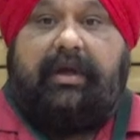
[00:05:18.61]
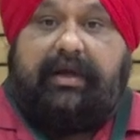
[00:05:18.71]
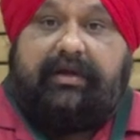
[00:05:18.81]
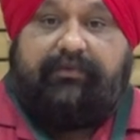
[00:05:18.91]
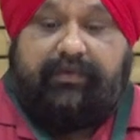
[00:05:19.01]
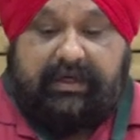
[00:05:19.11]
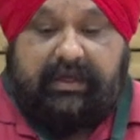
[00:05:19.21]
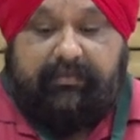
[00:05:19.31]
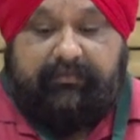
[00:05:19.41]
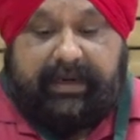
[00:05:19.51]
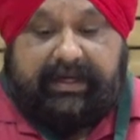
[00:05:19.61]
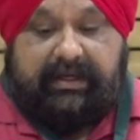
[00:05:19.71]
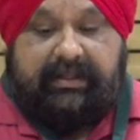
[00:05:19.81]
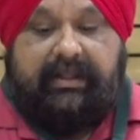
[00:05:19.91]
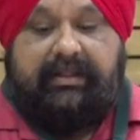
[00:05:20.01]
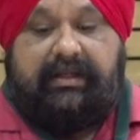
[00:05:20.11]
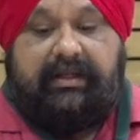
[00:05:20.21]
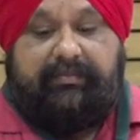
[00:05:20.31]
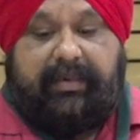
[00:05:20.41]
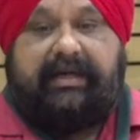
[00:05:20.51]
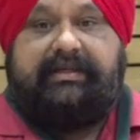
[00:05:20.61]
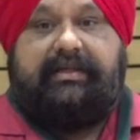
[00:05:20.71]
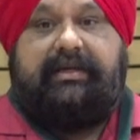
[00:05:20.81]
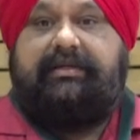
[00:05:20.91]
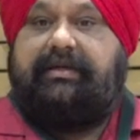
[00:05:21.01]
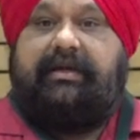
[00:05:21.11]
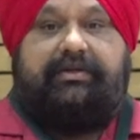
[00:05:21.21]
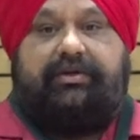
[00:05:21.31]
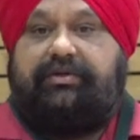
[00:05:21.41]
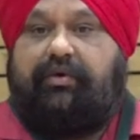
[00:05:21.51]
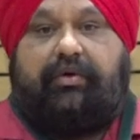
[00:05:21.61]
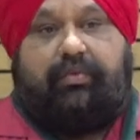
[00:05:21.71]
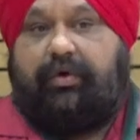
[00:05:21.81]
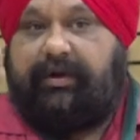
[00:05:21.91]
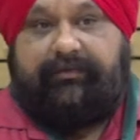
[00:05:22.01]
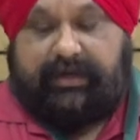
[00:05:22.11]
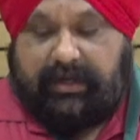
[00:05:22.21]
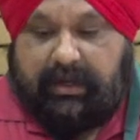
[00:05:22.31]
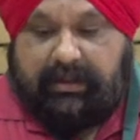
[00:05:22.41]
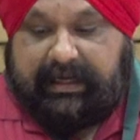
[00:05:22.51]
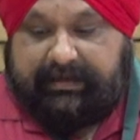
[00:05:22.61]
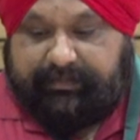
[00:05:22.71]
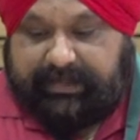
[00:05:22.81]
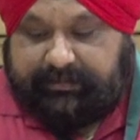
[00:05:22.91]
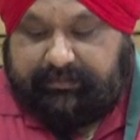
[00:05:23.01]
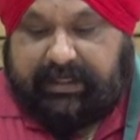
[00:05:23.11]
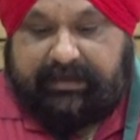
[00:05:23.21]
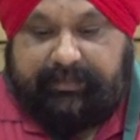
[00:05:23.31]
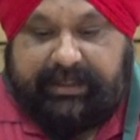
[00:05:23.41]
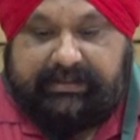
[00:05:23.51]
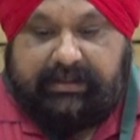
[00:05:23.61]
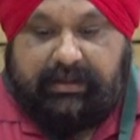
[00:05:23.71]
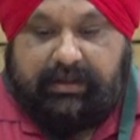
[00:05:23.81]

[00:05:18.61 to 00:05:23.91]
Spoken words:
it is working better than the Pakistani Shilajit or whatever that means.